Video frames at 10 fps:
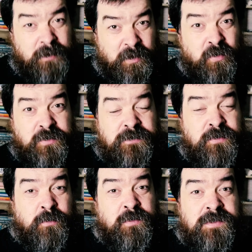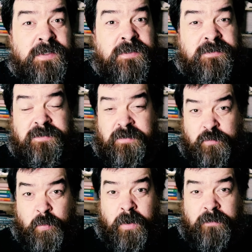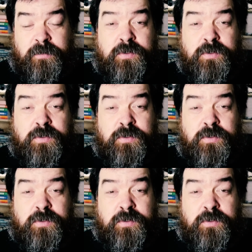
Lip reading: Because of your resilience as a dwarf,